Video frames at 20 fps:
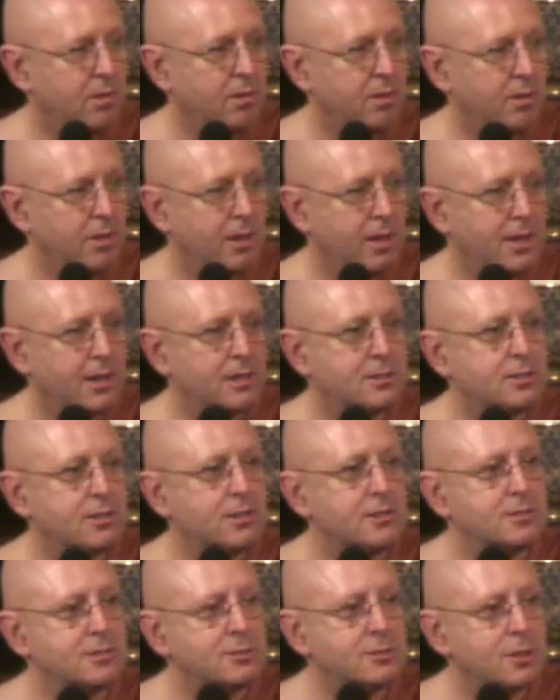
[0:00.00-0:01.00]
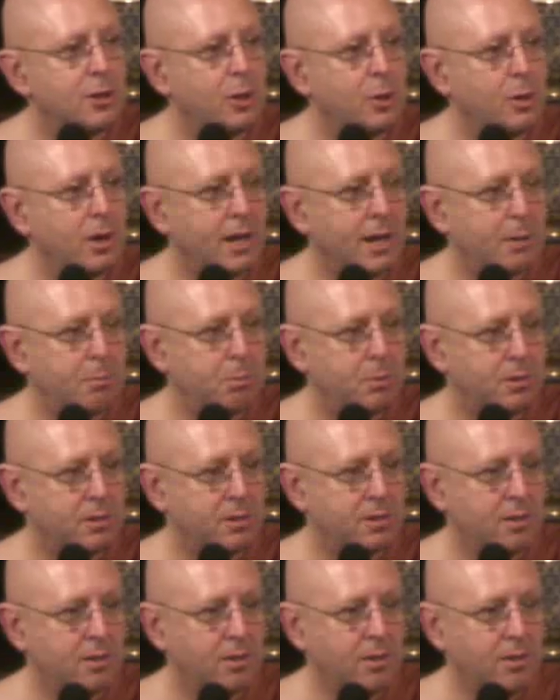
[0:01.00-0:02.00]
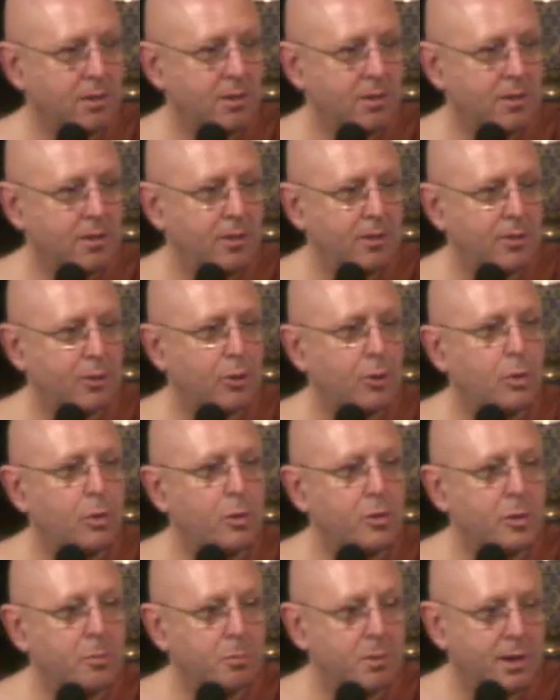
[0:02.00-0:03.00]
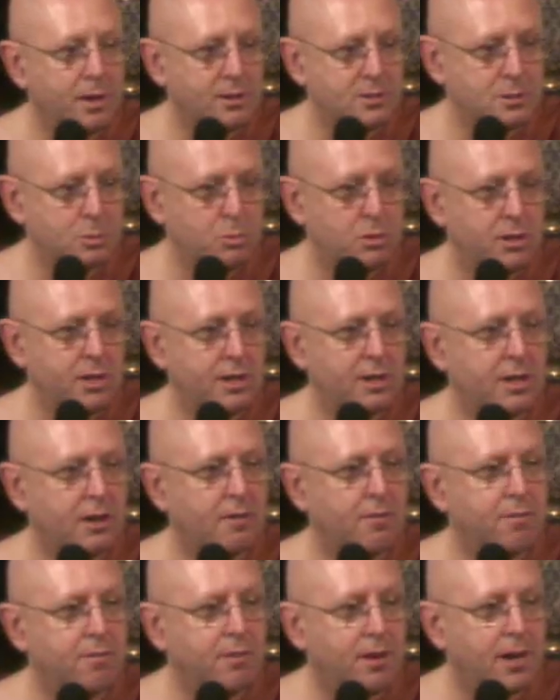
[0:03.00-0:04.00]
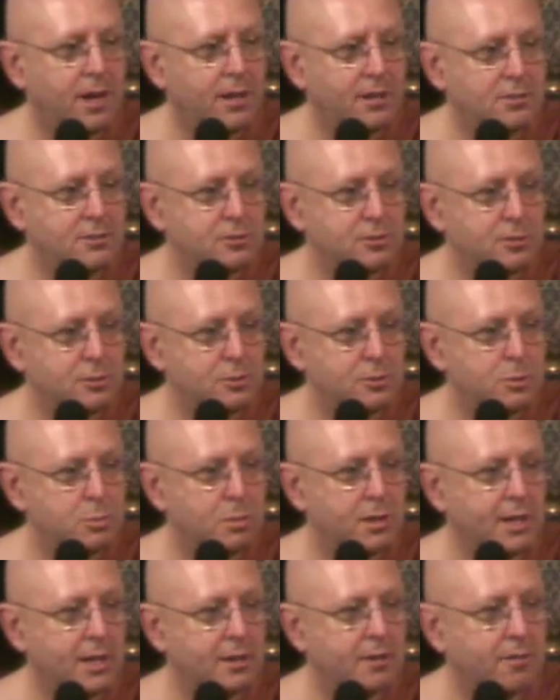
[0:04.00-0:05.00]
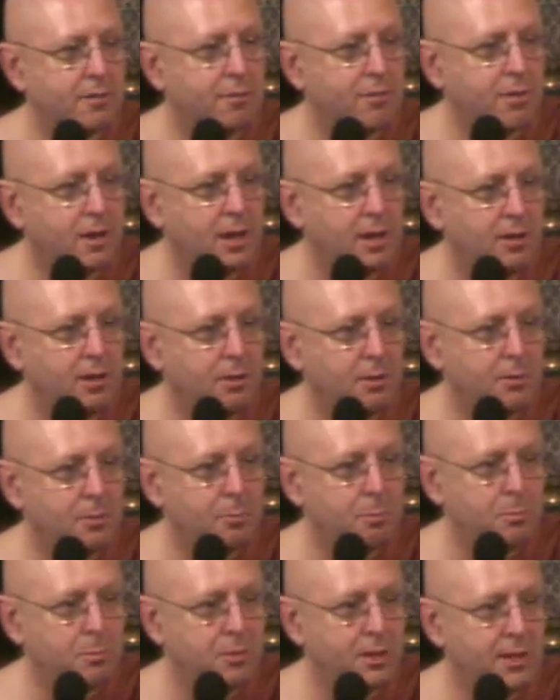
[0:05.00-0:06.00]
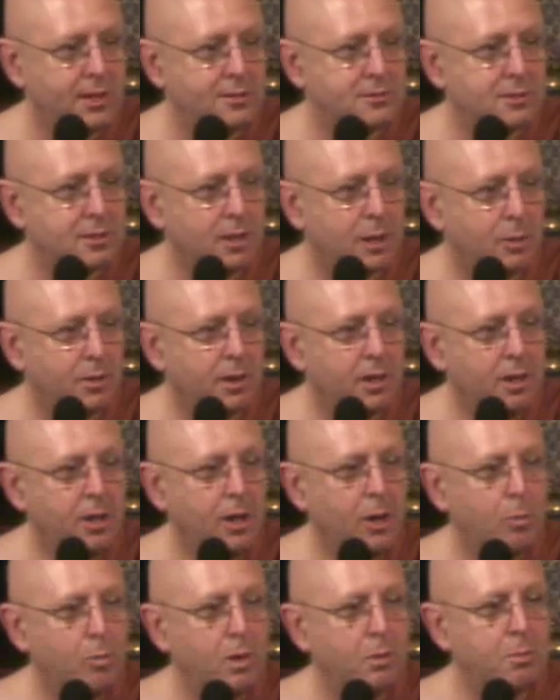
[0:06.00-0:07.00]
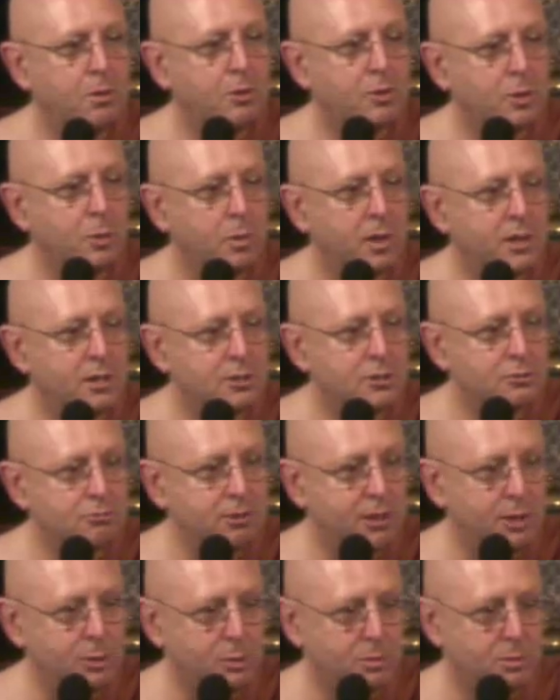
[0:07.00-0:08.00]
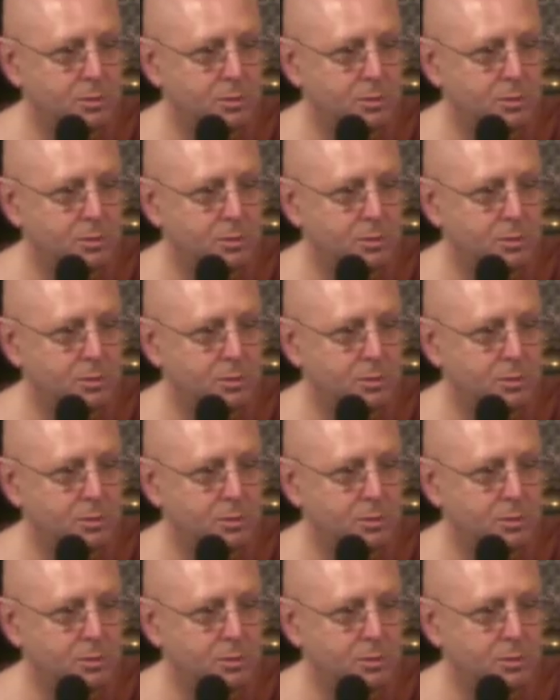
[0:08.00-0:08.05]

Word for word: And it just so happened that all the monks were in our fire suits, we had the fire things going, we were doing a drill.